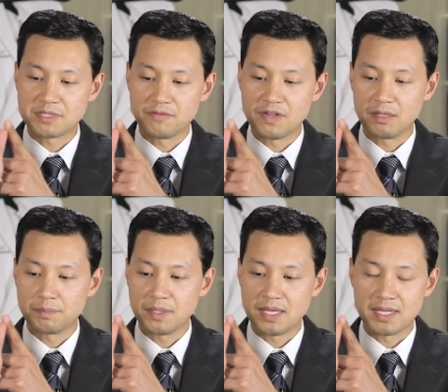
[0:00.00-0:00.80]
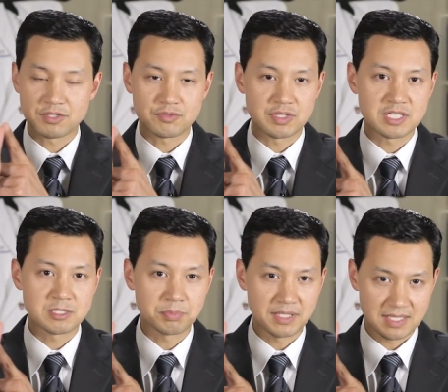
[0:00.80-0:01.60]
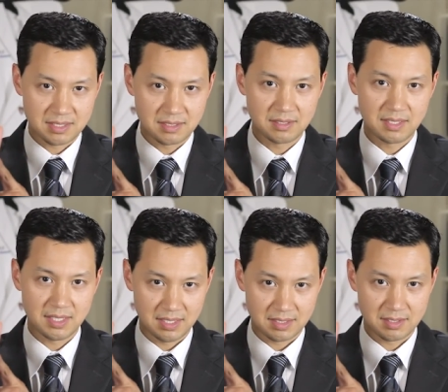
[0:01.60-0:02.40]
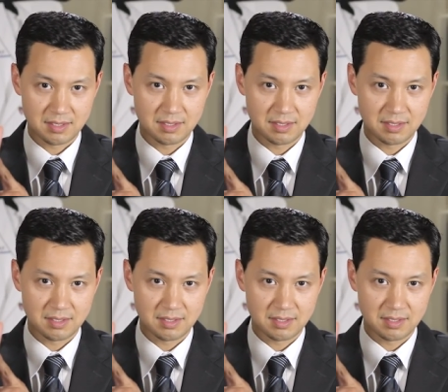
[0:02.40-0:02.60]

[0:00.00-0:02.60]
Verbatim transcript: develop an extra split in it.